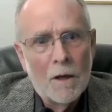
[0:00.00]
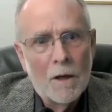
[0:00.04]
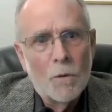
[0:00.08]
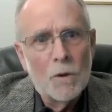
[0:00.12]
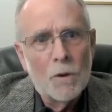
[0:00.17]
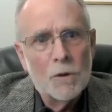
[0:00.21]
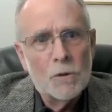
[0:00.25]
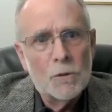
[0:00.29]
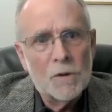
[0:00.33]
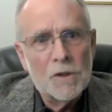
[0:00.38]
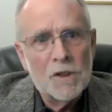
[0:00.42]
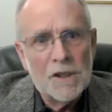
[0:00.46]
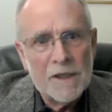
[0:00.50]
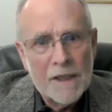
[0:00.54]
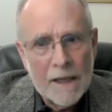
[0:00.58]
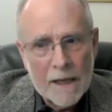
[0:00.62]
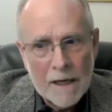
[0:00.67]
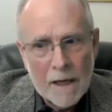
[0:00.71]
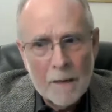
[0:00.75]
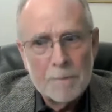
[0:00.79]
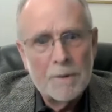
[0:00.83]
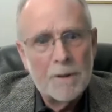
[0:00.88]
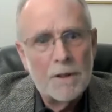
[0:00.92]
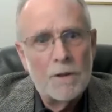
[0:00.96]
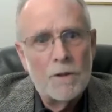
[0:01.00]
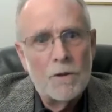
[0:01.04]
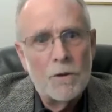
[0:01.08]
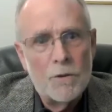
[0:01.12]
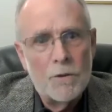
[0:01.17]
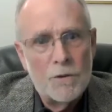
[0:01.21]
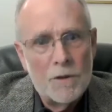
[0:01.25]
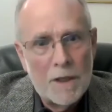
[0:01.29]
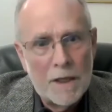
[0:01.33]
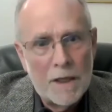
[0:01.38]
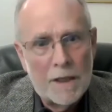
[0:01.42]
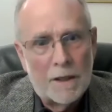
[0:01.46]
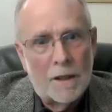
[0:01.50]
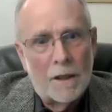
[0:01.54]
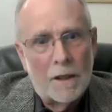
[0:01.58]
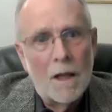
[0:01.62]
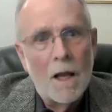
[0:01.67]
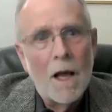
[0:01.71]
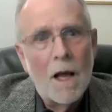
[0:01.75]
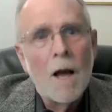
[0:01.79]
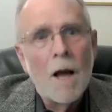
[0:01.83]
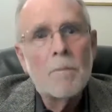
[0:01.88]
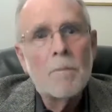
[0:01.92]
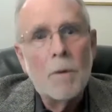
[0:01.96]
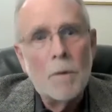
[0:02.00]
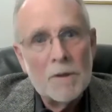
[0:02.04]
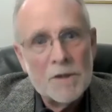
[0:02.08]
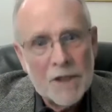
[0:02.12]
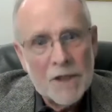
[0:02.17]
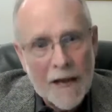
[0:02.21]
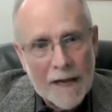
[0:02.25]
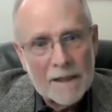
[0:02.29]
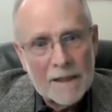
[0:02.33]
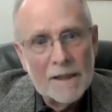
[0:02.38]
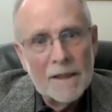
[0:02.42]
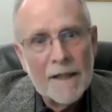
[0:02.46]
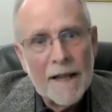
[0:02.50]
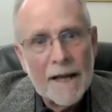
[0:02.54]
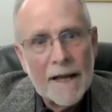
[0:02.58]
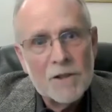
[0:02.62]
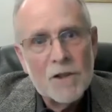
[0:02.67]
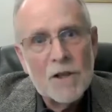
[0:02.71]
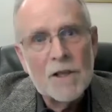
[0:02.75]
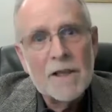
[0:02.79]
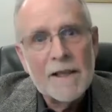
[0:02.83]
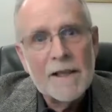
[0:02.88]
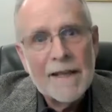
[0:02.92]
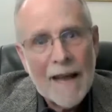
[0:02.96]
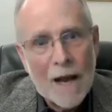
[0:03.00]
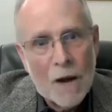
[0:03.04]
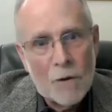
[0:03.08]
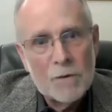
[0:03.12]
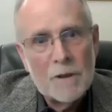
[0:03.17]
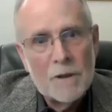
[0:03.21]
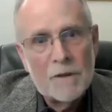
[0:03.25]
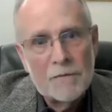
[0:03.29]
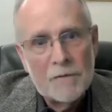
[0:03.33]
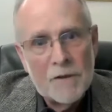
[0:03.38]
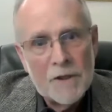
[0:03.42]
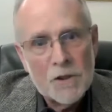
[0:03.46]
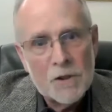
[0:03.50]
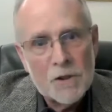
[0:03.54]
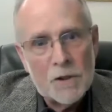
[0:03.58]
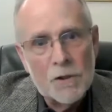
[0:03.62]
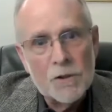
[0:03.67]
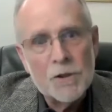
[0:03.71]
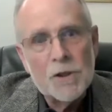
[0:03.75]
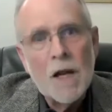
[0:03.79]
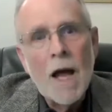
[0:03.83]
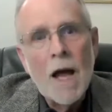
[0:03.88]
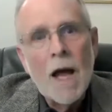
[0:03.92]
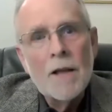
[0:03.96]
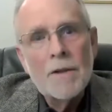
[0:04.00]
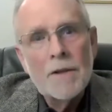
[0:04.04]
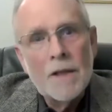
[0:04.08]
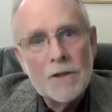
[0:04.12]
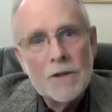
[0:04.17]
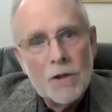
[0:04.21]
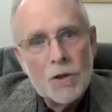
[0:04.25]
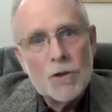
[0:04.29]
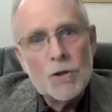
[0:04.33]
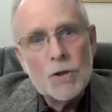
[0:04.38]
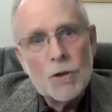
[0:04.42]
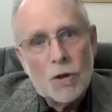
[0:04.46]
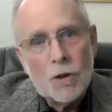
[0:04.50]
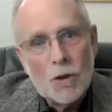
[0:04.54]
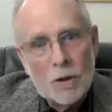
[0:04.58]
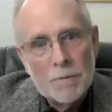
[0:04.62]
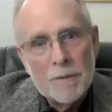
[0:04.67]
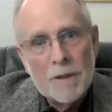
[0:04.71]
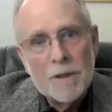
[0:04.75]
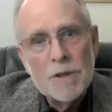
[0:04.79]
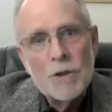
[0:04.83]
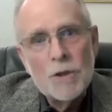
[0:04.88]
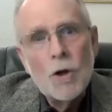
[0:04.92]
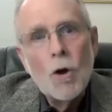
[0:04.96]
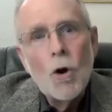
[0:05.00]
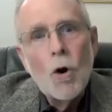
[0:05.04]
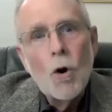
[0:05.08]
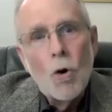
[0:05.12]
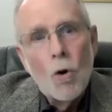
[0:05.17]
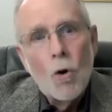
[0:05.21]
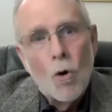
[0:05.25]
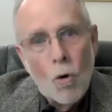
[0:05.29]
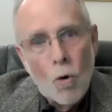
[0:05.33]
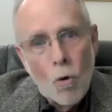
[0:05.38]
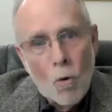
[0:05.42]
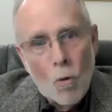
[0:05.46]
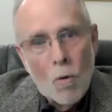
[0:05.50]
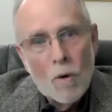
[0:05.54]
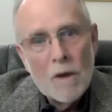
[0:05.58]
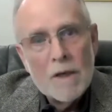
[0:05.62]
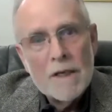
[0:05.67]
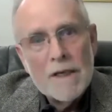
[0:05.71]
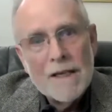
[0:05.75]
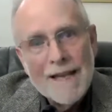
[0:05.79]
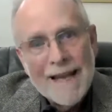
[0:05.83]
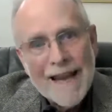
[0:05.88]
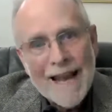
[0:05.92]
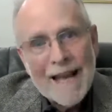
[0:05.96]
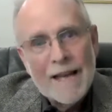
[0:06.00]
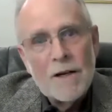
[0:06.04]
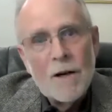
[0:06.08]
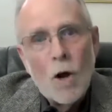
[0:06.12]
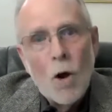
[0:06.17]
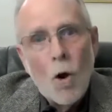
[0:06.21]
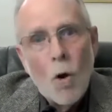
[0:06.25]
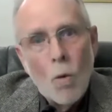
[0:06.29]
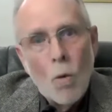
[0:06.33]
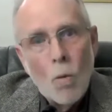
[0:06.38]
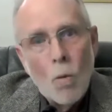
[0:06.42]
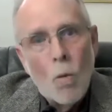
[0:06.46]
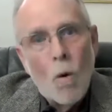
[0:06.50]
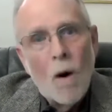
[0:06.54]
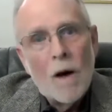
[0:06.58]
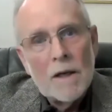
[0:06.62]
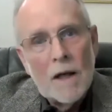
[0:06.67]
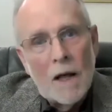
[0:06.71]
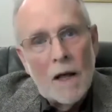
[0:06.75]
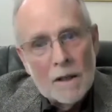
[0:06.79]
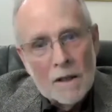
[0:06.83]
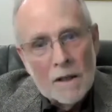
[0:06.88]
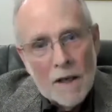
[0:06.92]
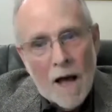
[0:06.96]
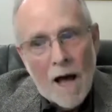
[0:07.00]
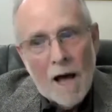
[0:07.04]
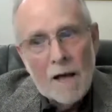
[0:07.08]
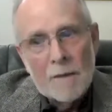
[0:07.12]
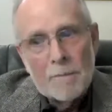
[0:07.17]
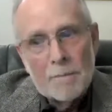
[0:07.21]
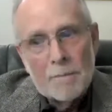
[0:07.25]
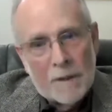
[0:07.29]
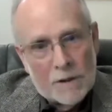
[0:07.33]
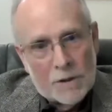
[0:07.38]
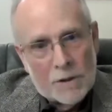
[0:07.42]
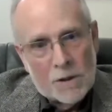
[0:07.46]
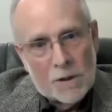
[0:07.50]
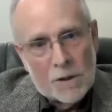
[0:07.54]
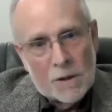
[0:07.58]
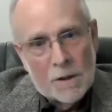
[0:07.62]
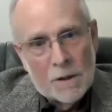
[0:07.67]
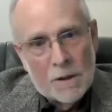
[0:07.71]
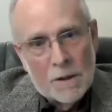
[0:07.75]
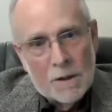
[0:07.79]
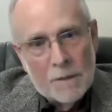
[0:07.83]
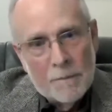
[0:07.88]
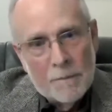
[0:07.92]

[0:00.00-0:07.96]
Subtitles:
which was set up in the New Deal, but which had elected county officials that determined who would get what allotments